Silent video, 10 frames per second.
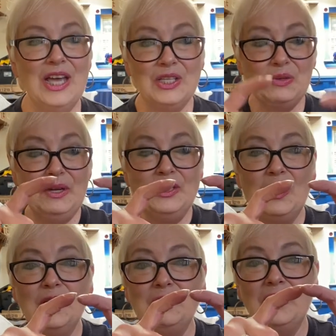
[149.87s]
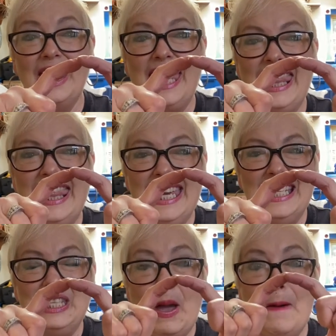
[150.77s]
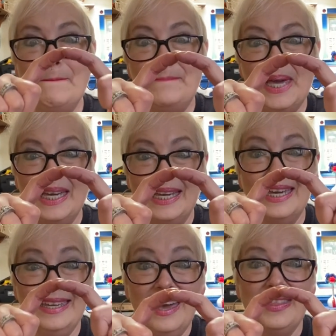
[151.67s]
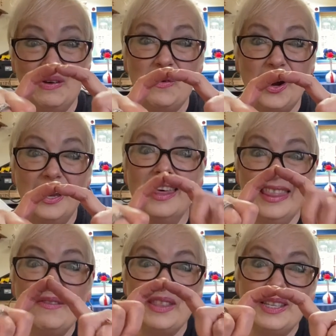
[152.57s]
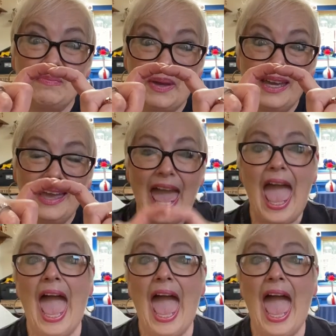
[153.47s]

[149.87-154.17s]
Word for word: sweet tots were like this big. Yeah, they were. They were this big.